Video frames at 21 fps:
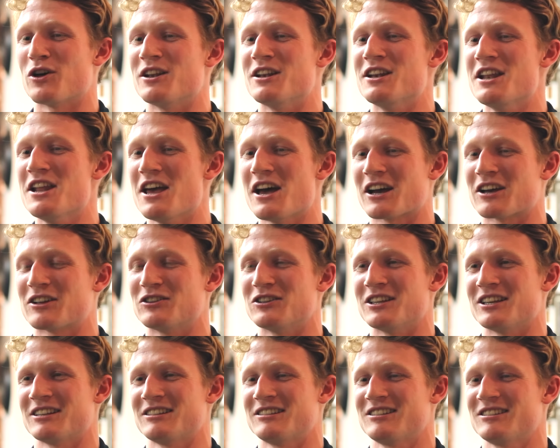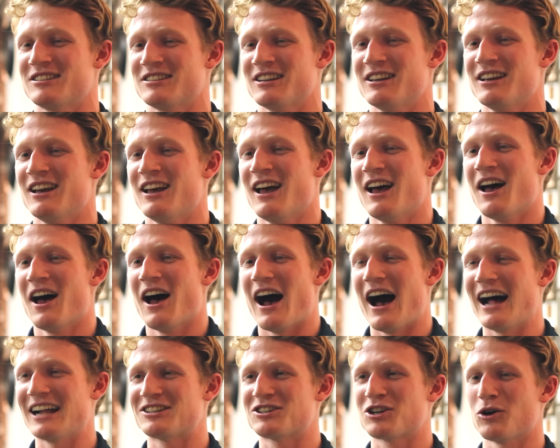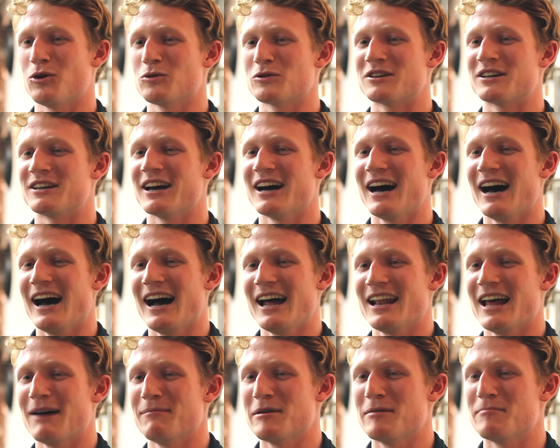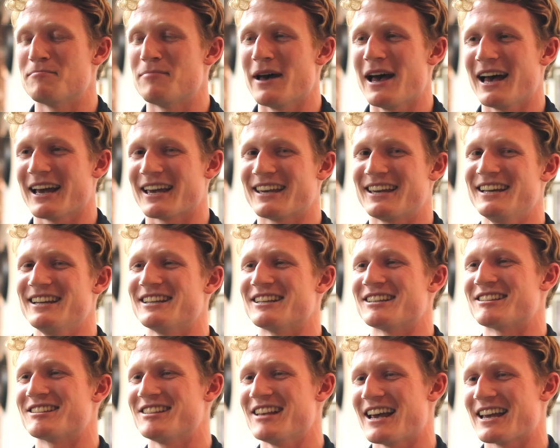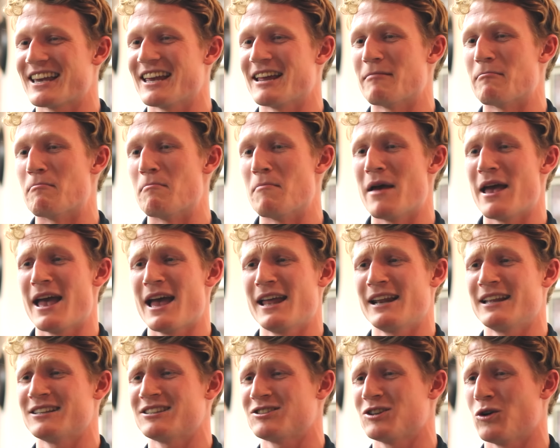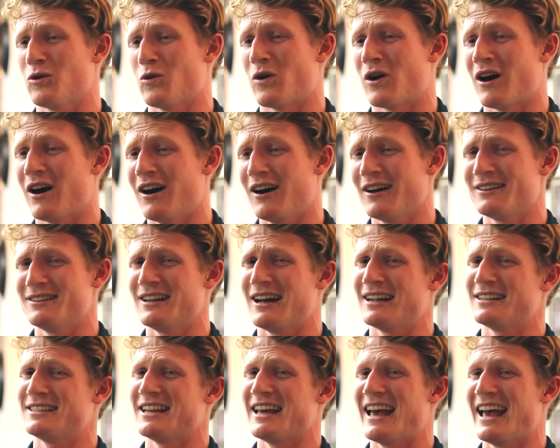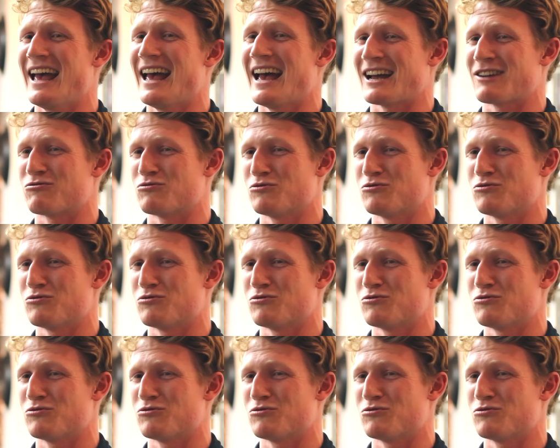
a necklace. I told God I'll be back in a second. Man, it's so hard not to act